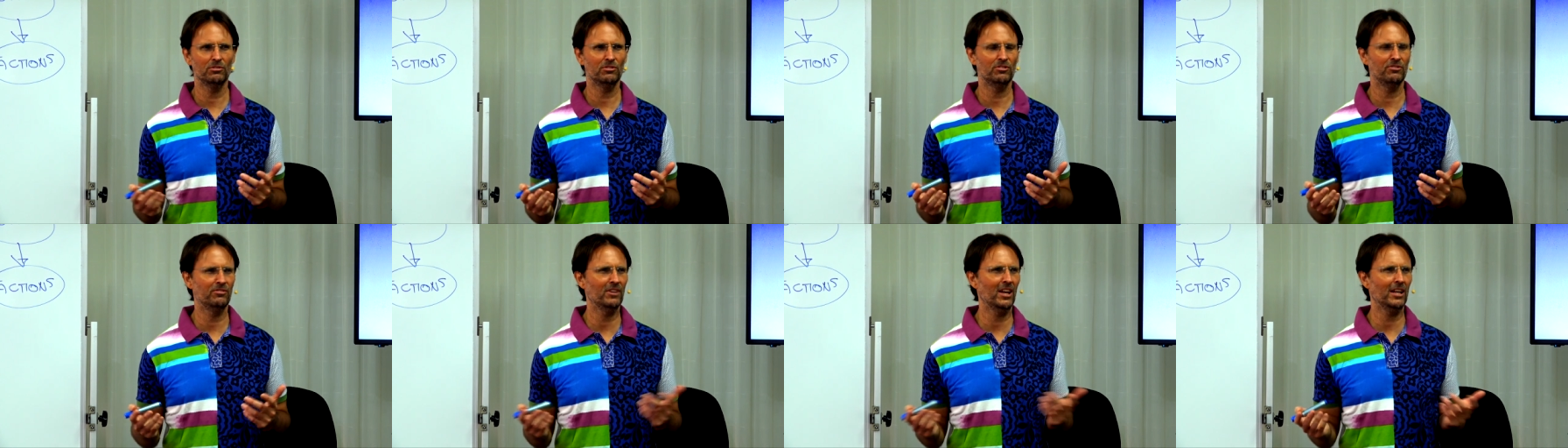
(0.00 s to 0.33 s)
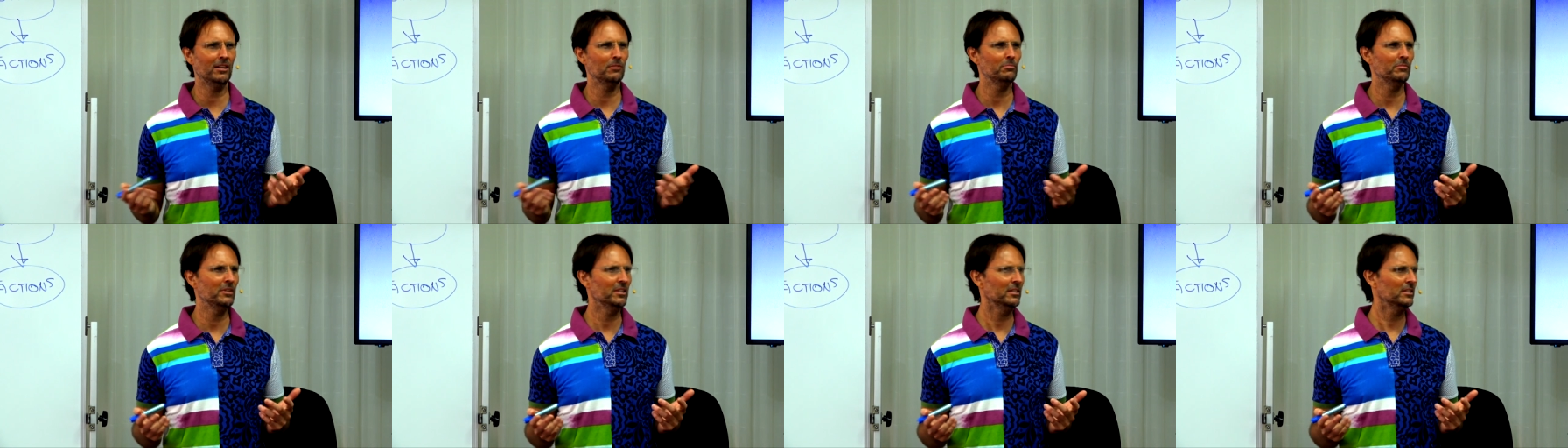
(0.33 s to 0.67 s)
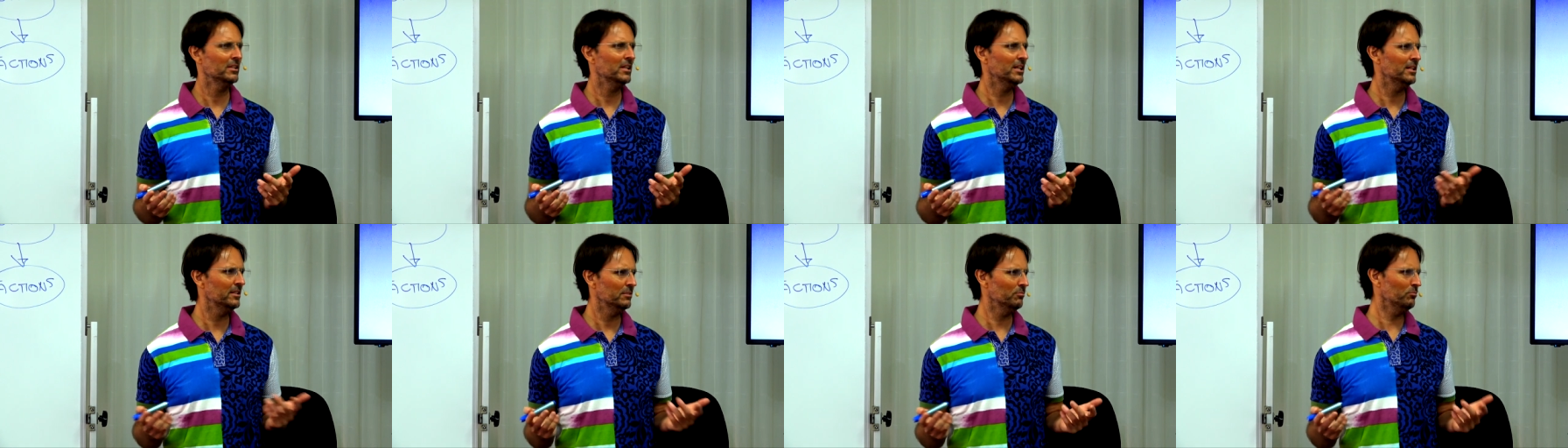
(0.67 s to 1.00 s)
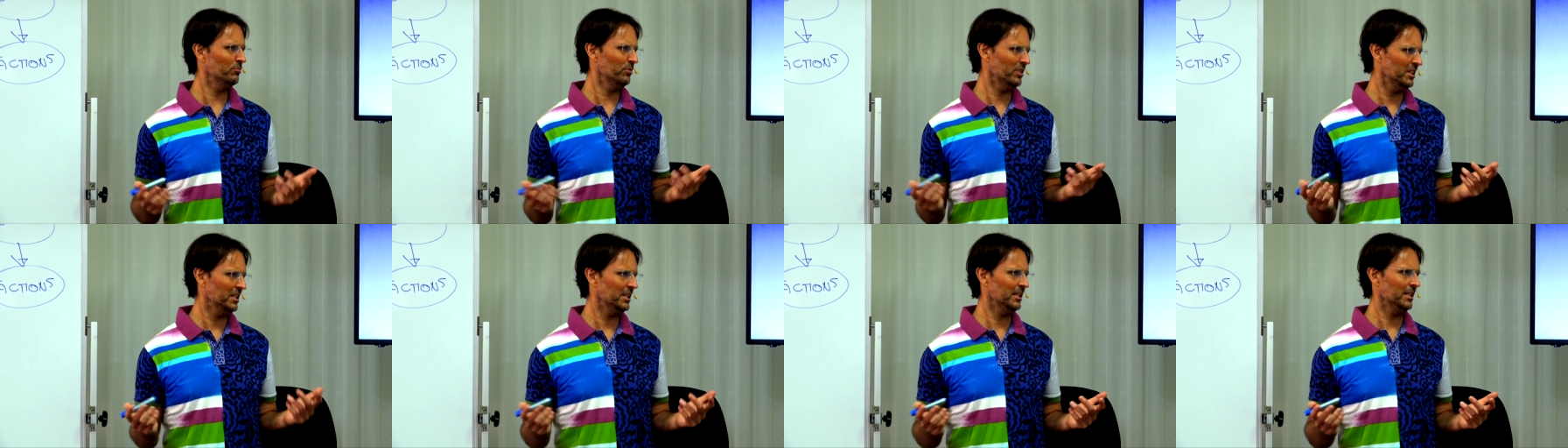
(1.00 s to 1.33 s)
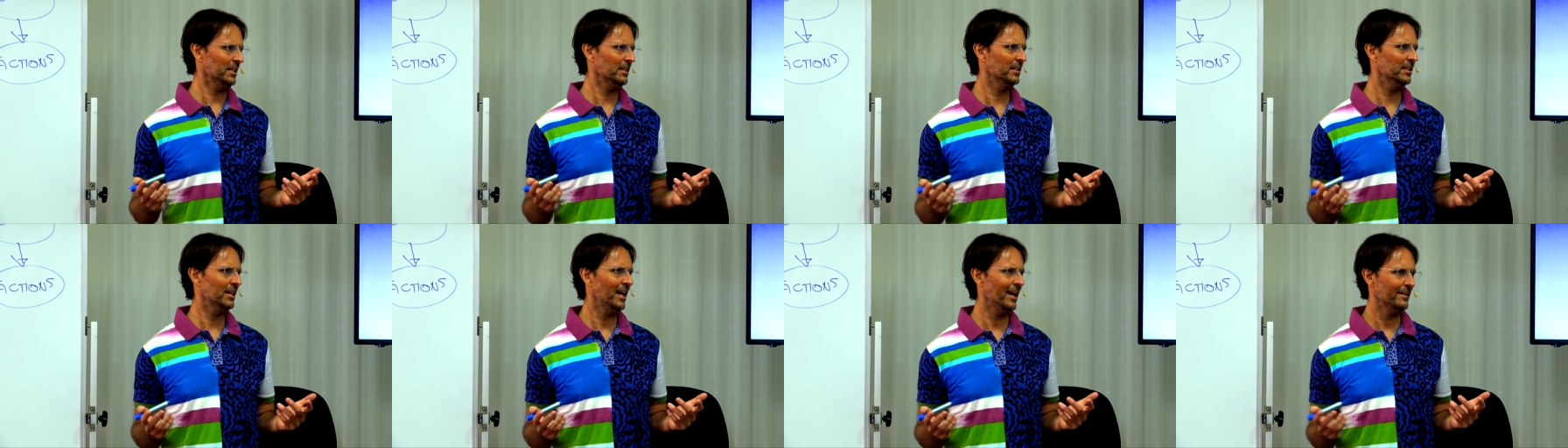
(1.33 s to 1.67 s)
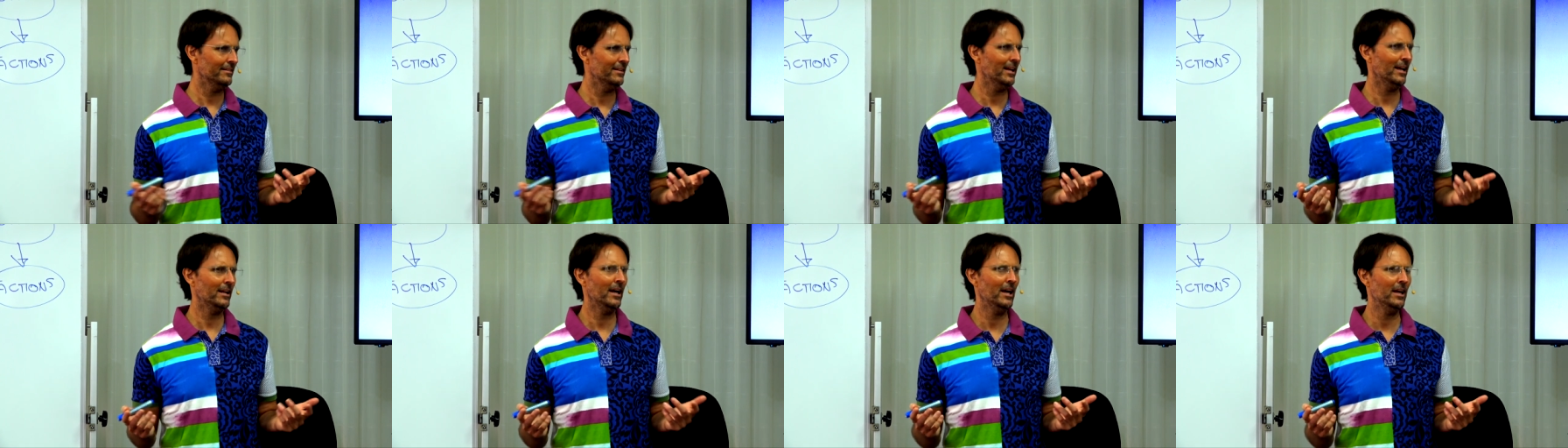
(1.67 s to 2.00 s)
development in them really
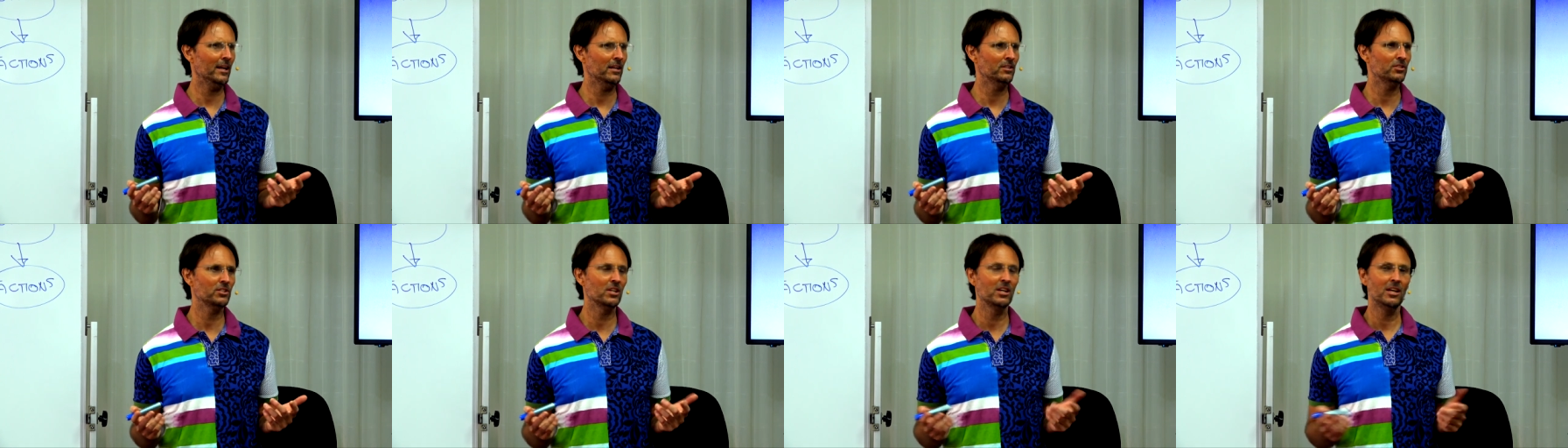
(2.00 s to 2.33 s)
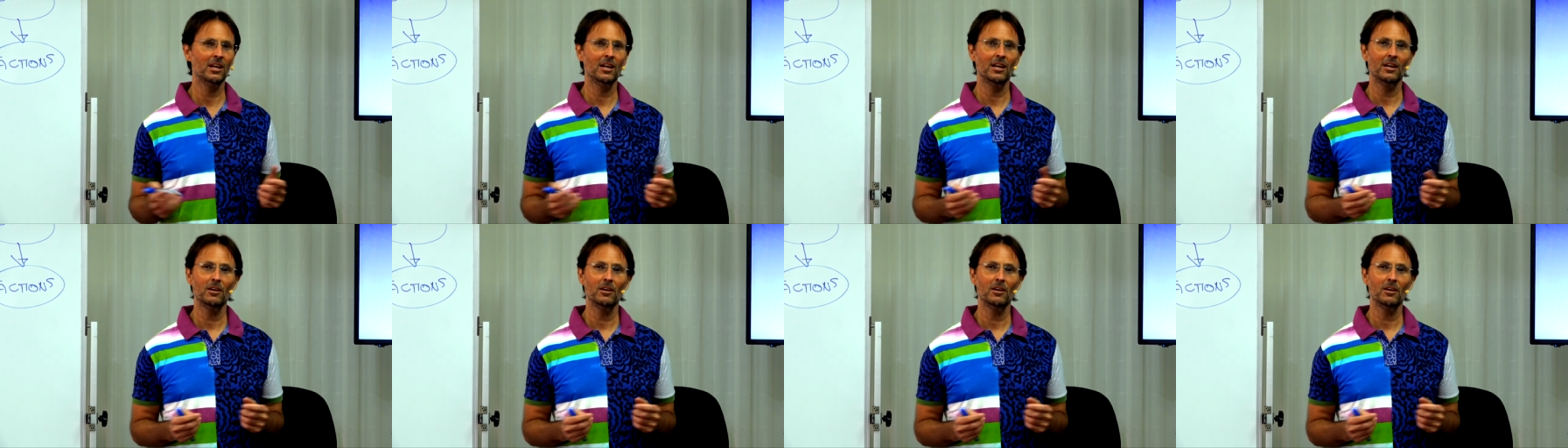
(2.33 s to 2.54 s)
at that age.